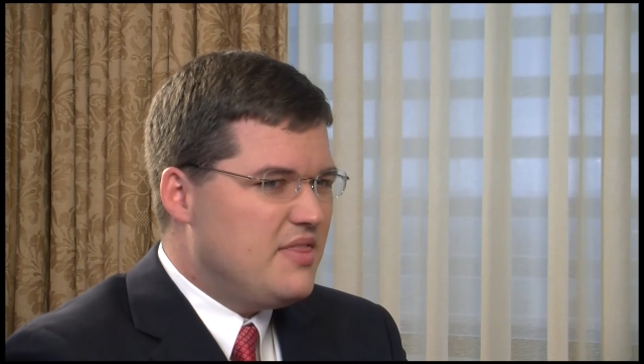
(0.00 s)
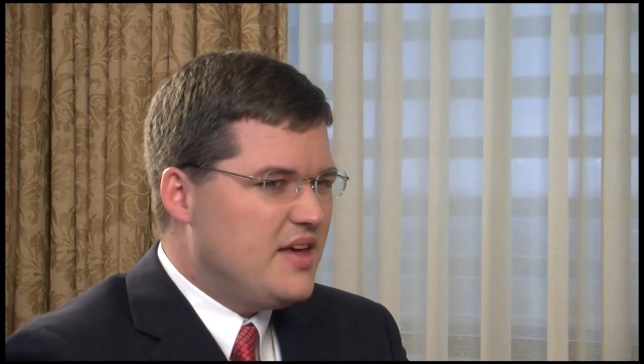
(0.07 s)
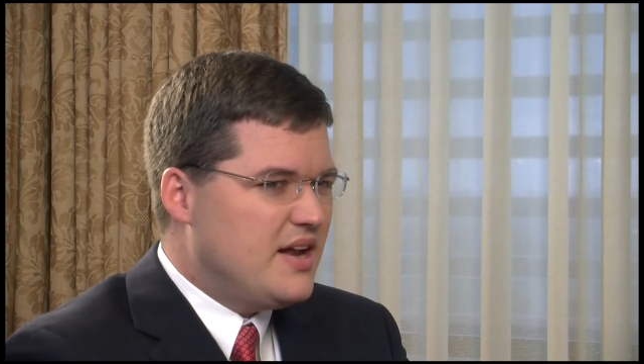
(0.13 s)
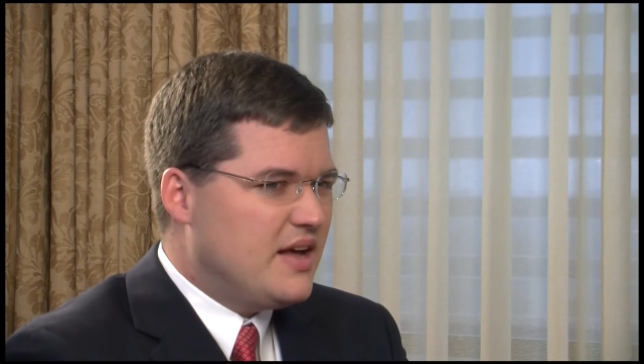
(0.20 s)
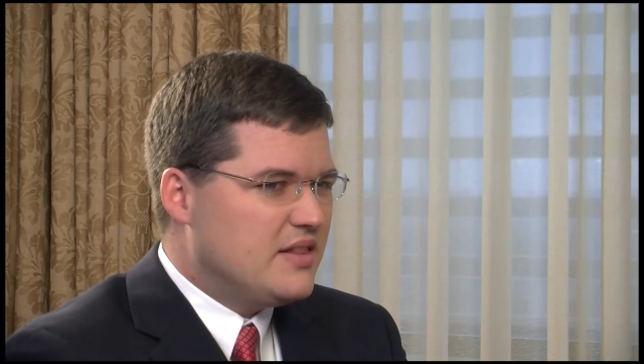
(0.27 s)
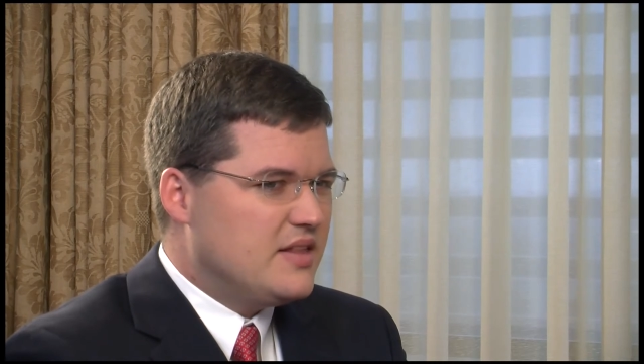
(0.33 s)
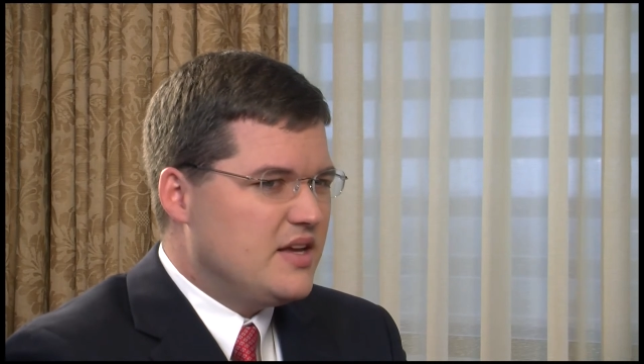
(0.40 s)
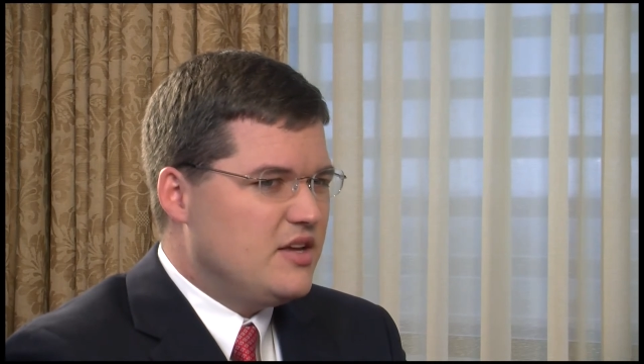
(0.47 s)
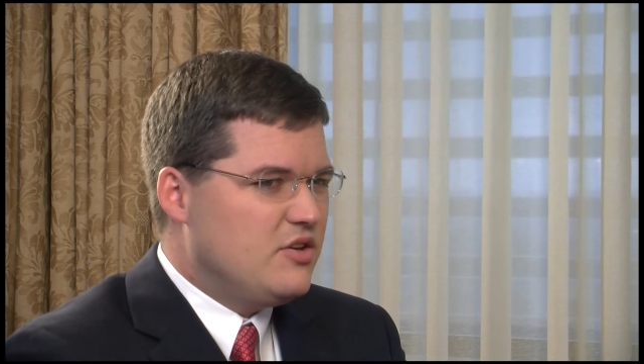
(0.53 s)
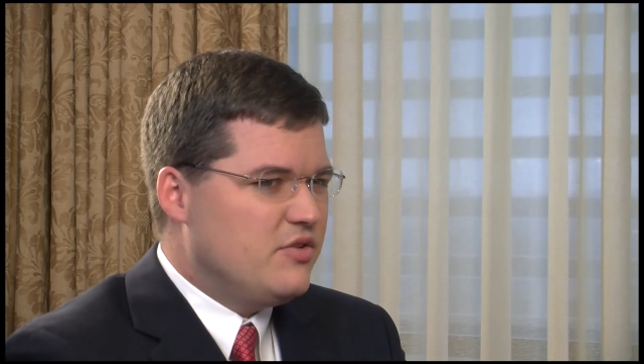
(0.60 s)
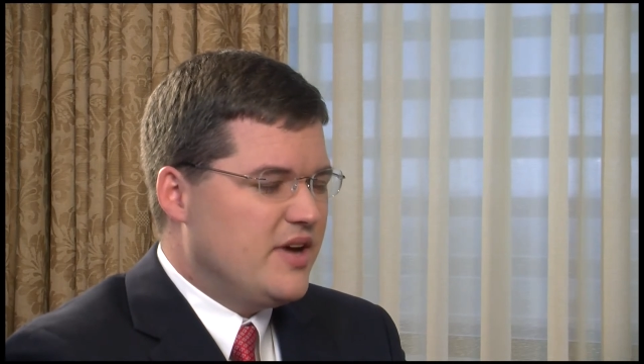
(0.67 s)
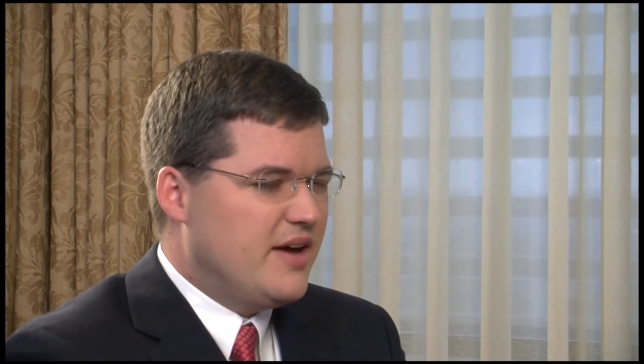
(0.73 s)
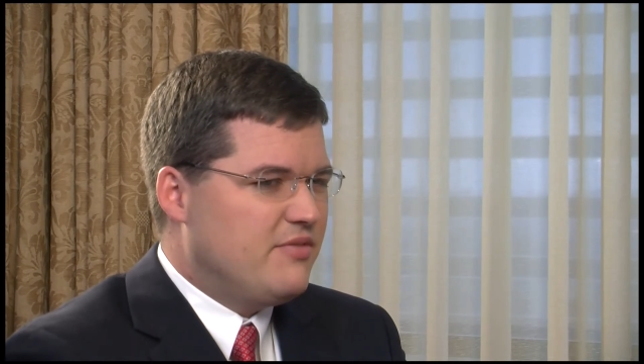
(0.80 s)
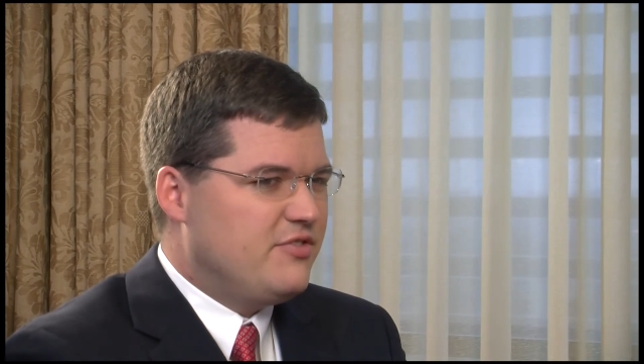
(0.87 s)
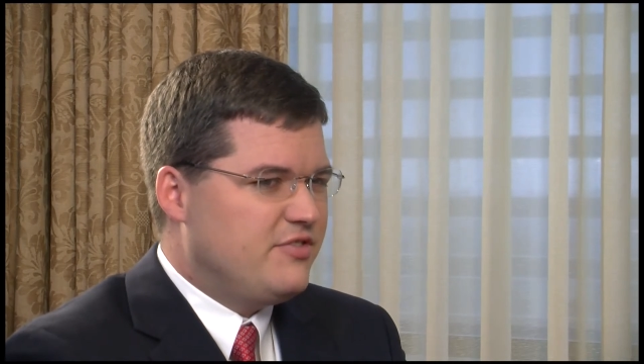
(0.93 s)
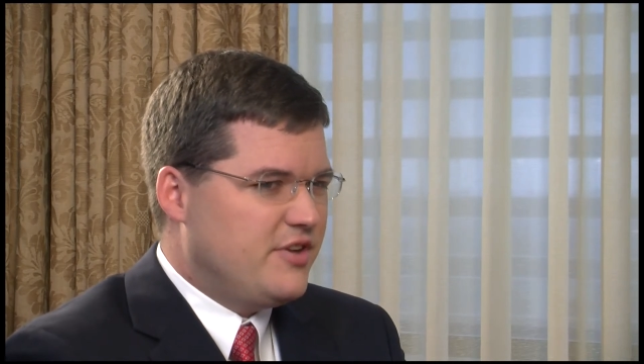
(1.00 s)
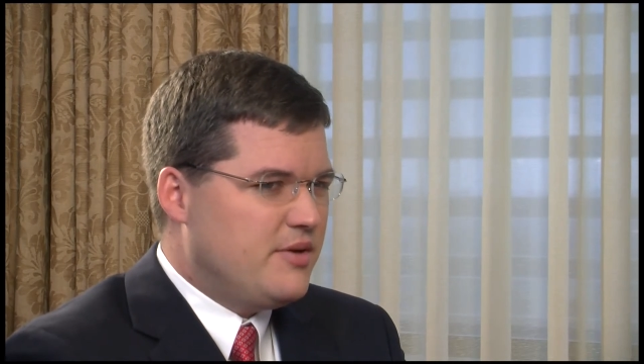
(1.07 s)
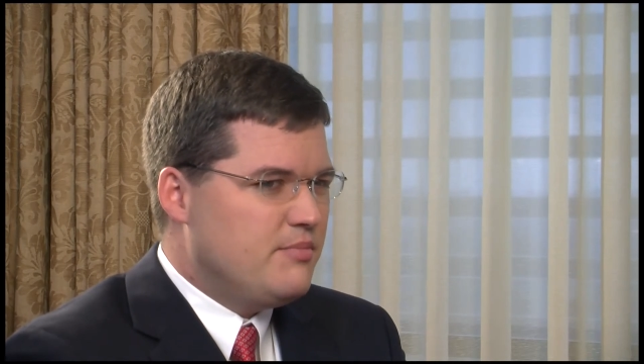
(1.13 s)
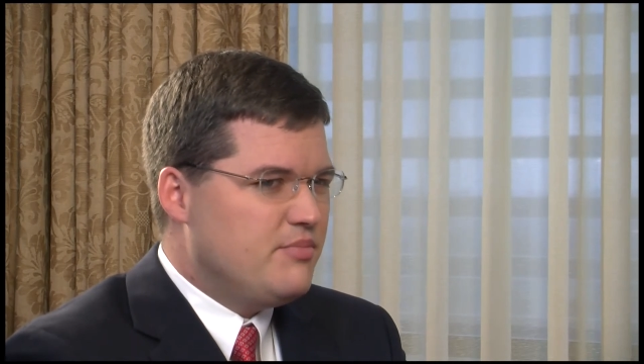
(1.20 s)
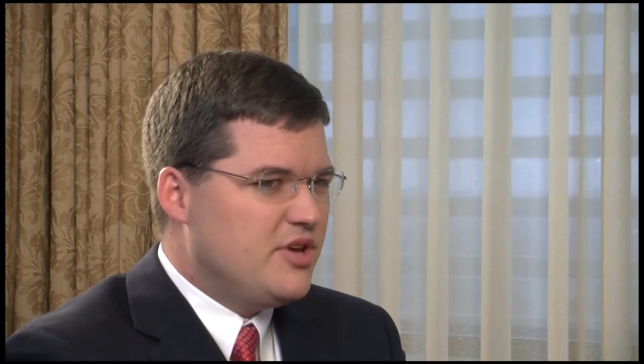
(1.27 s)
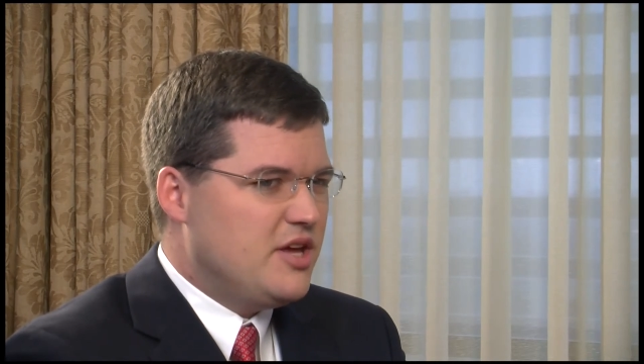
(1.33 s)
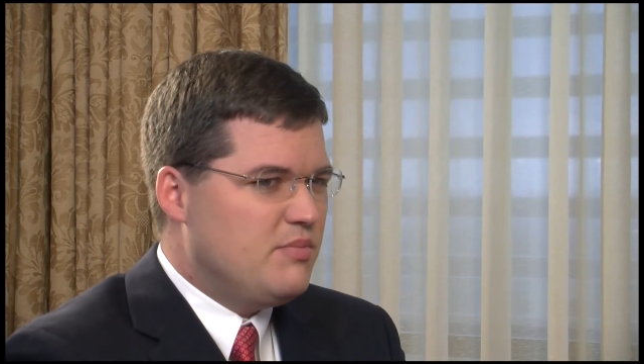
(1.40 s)
Then I think you have
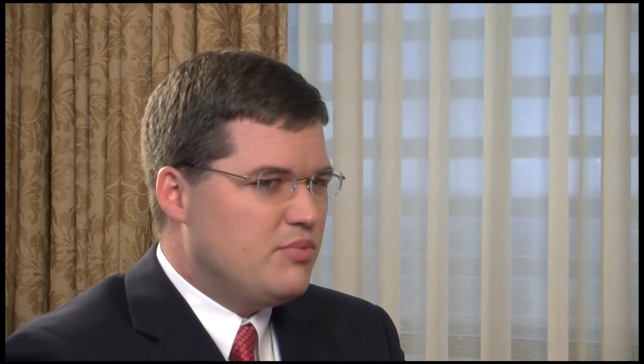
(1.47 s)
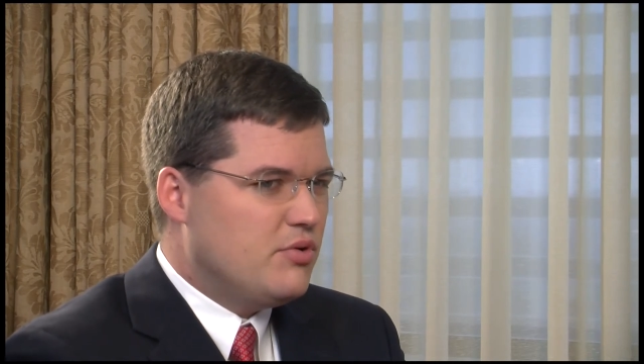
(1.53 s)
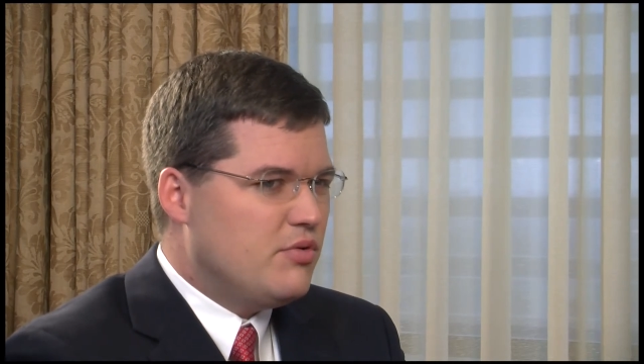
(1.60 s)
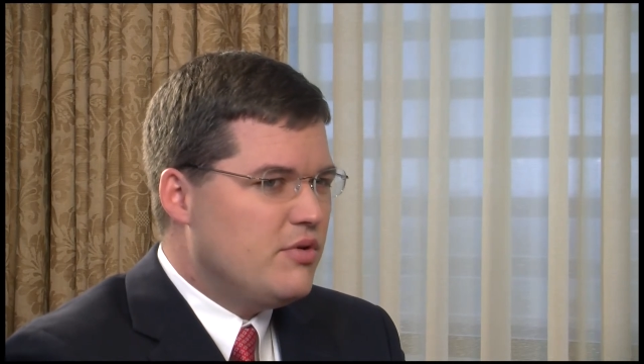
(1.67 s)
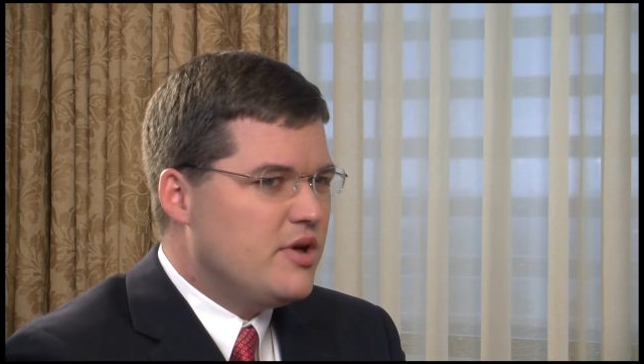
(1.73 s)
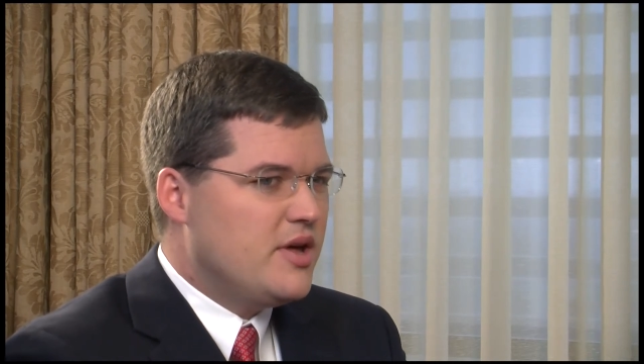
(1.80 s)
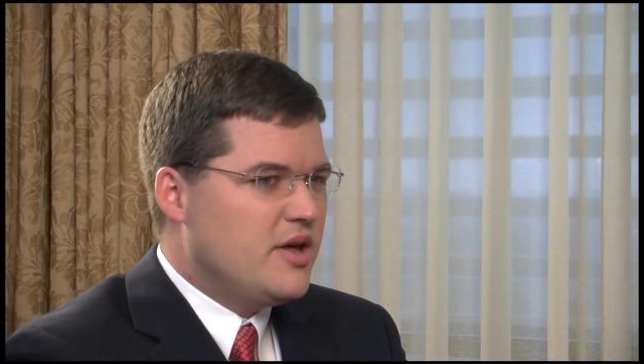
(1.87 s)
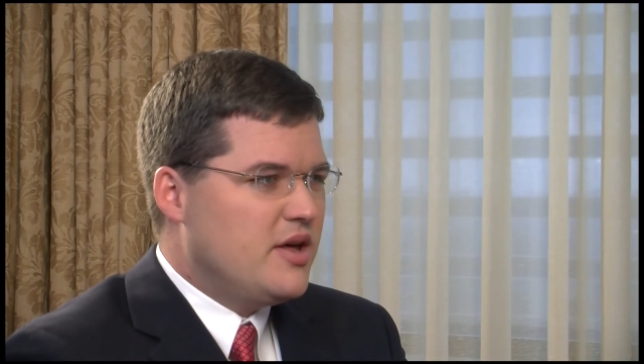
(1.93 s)
some people